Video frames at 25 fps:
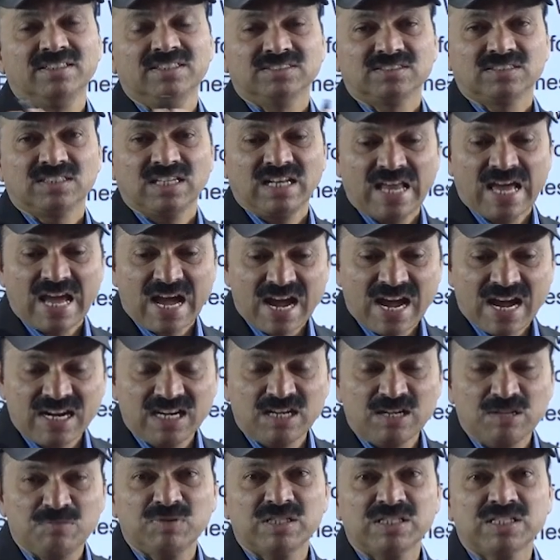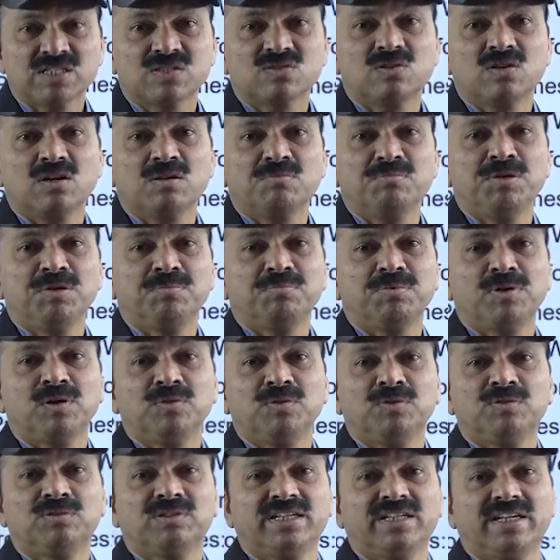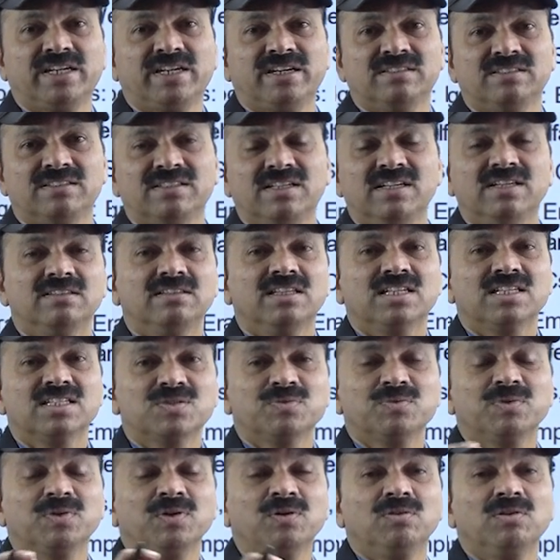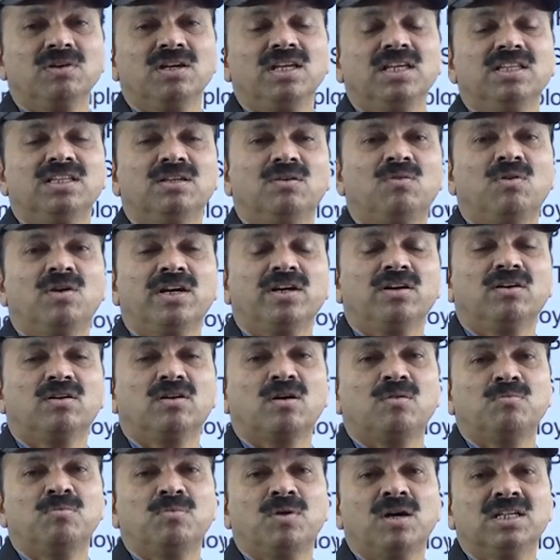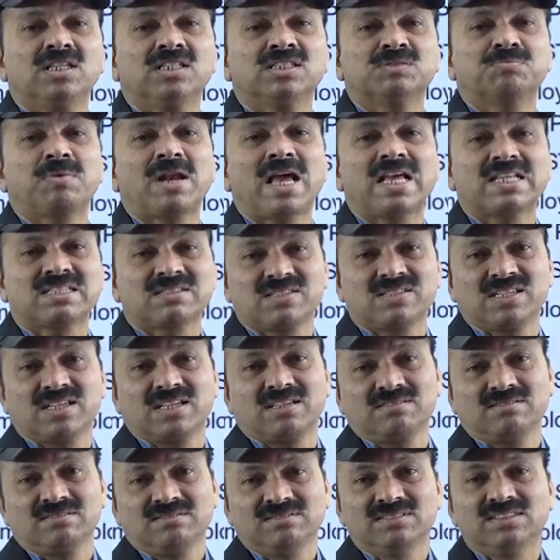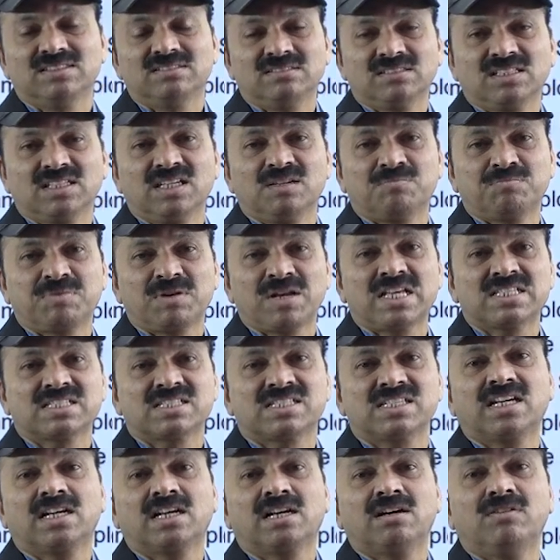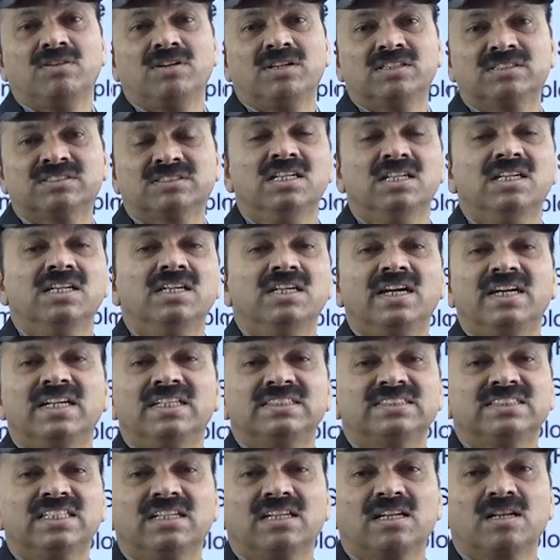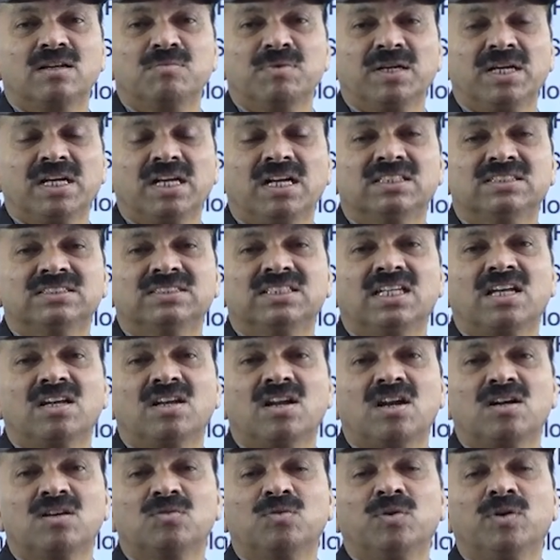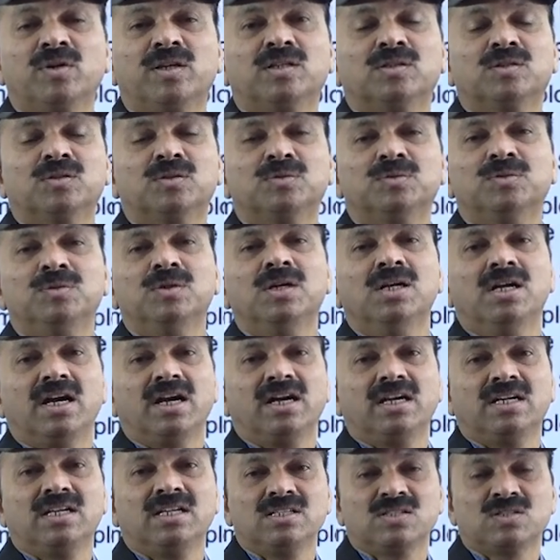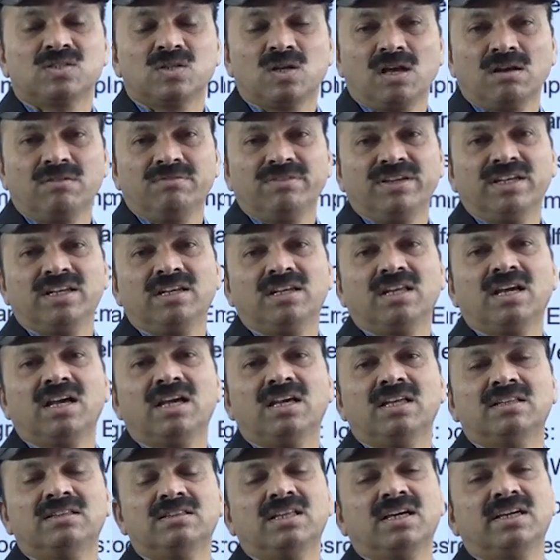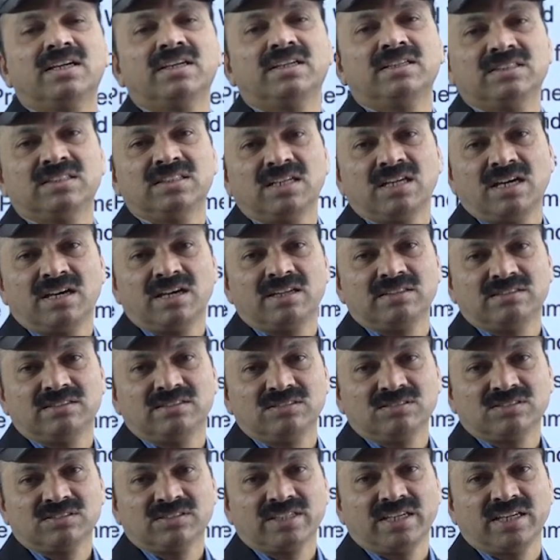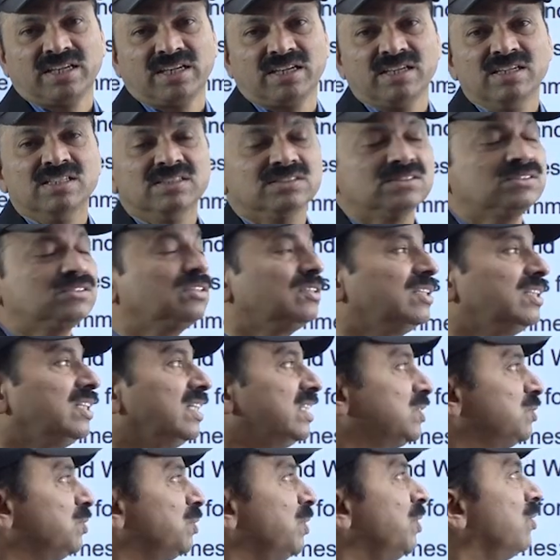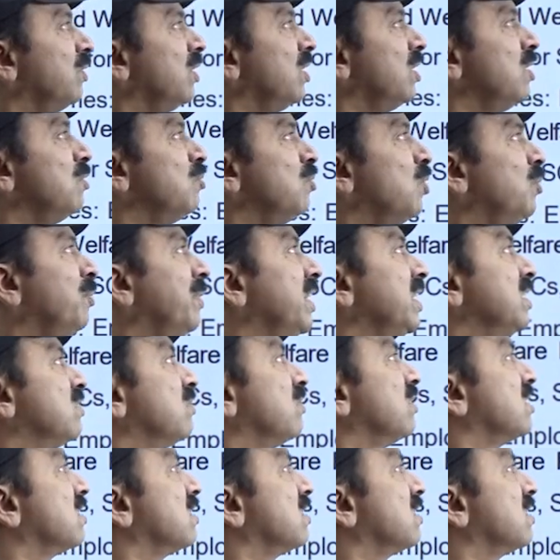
Land must not be polluted. That's why only they wanted to abolish plastic. Okay, plastic covers, etc., because they are not going to dissolve in the earth. Okay, so that's why only movements were